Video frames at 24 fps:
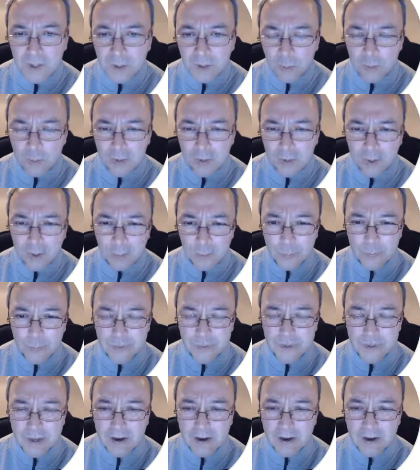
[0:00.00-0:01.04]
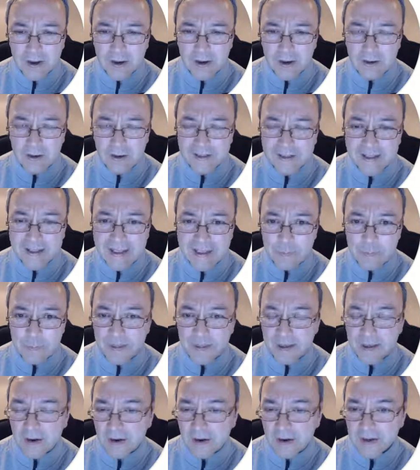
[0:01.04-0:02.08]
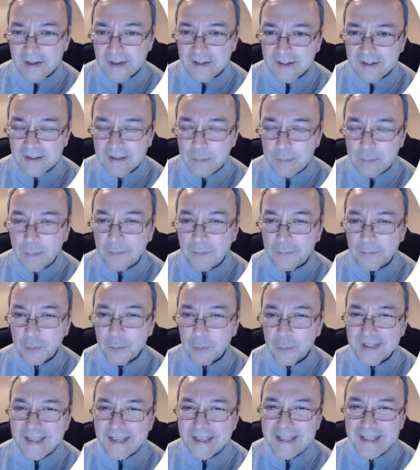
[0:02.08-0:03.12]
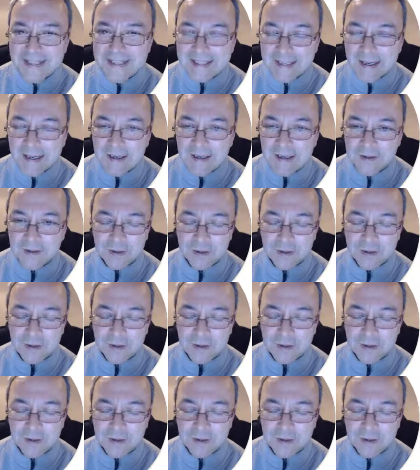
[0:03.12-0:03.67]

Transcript: all those are KPIs, key performance indicators.